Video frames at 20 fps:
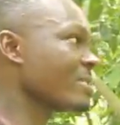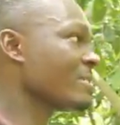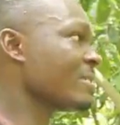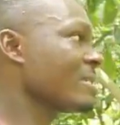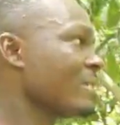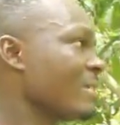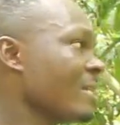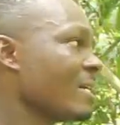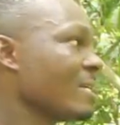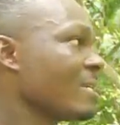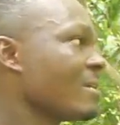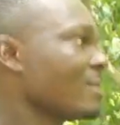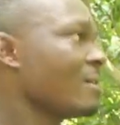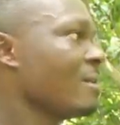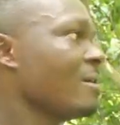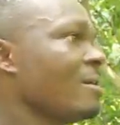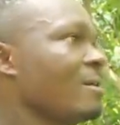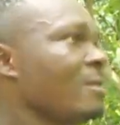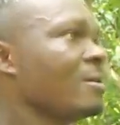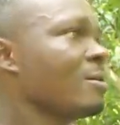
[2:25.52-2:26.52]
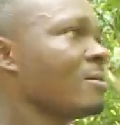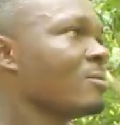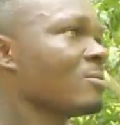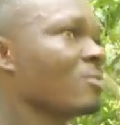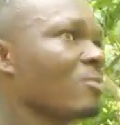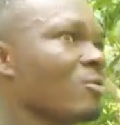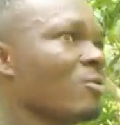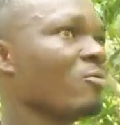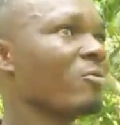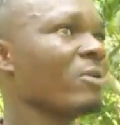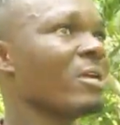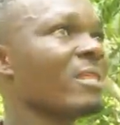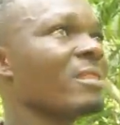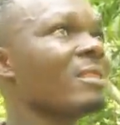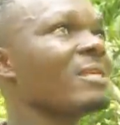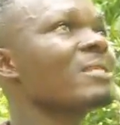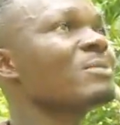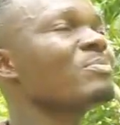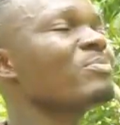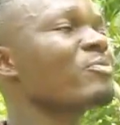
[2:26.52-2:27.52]
prison yard. Oh, okay. So with
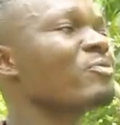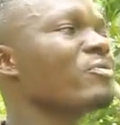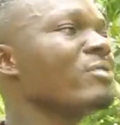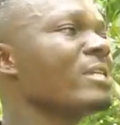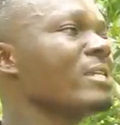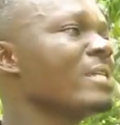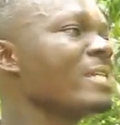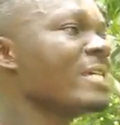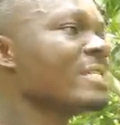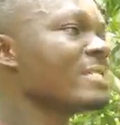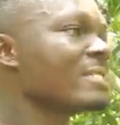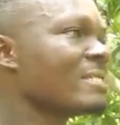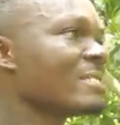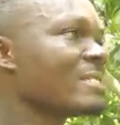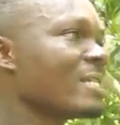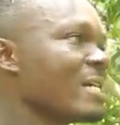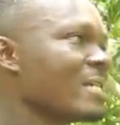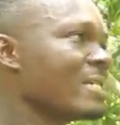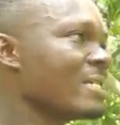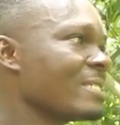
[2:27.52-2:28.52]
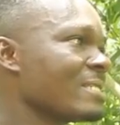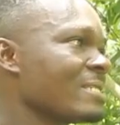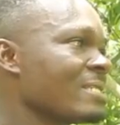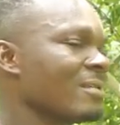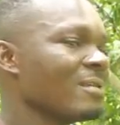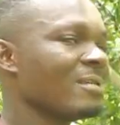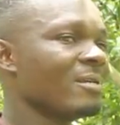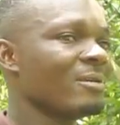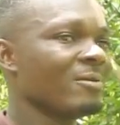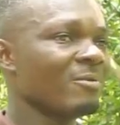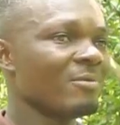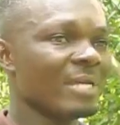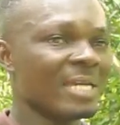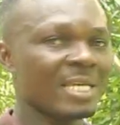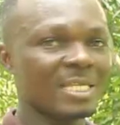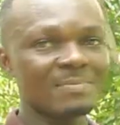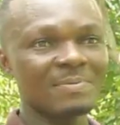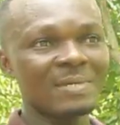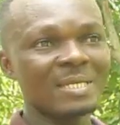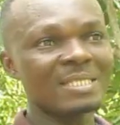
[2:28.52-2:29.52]
this pruning exercise, we
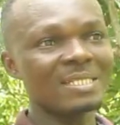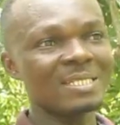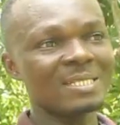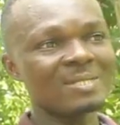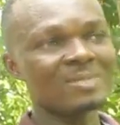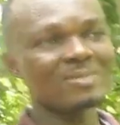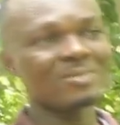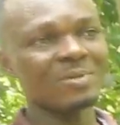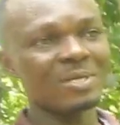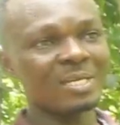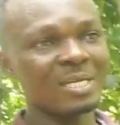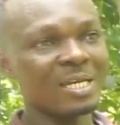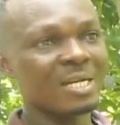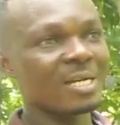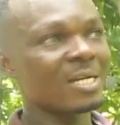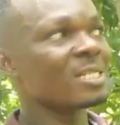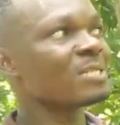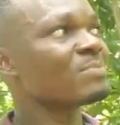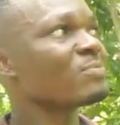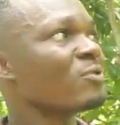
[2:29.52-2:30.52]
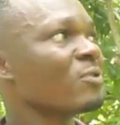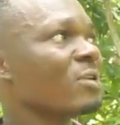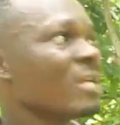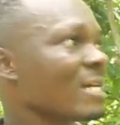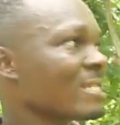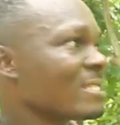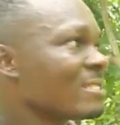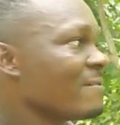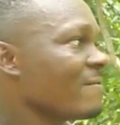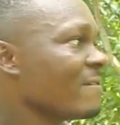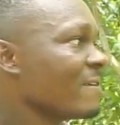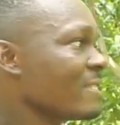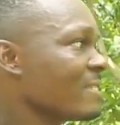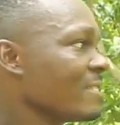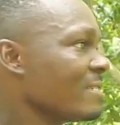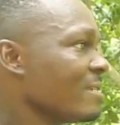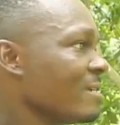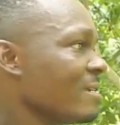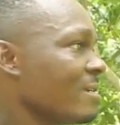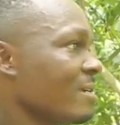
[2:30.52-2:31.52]
are expecting to increase
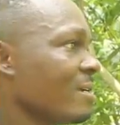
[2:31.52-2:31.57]
productivity